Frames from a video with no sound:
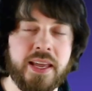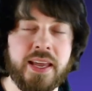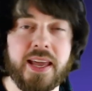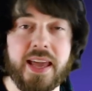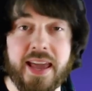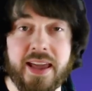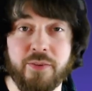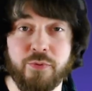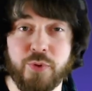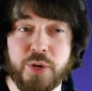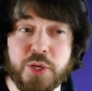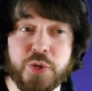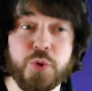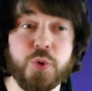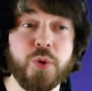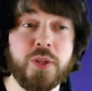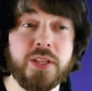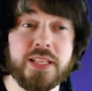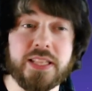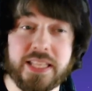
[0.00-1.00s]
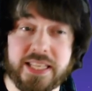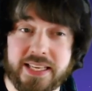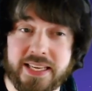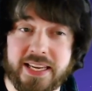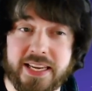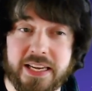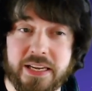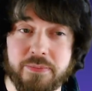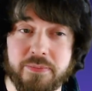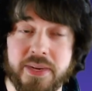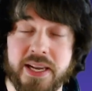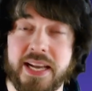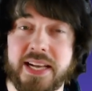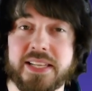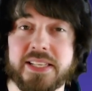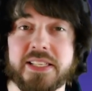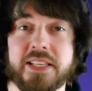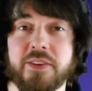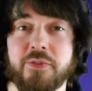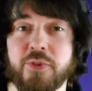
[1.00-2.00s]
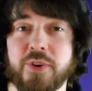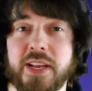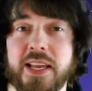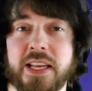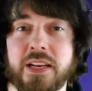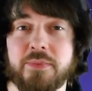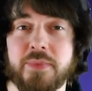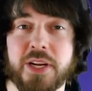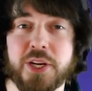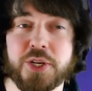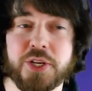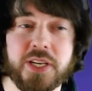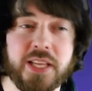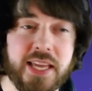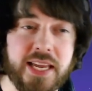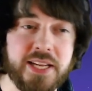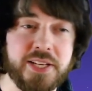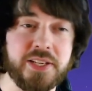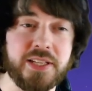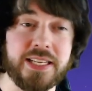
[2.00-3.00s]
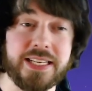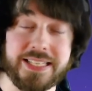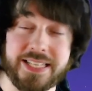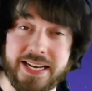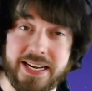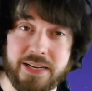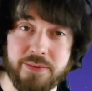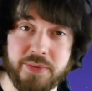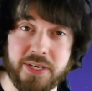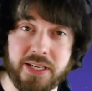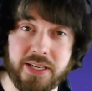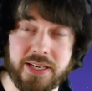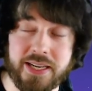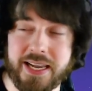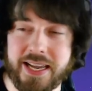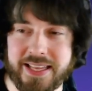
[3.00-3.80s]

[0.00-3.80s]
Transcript: Every tool in the game has different animation canceling timing,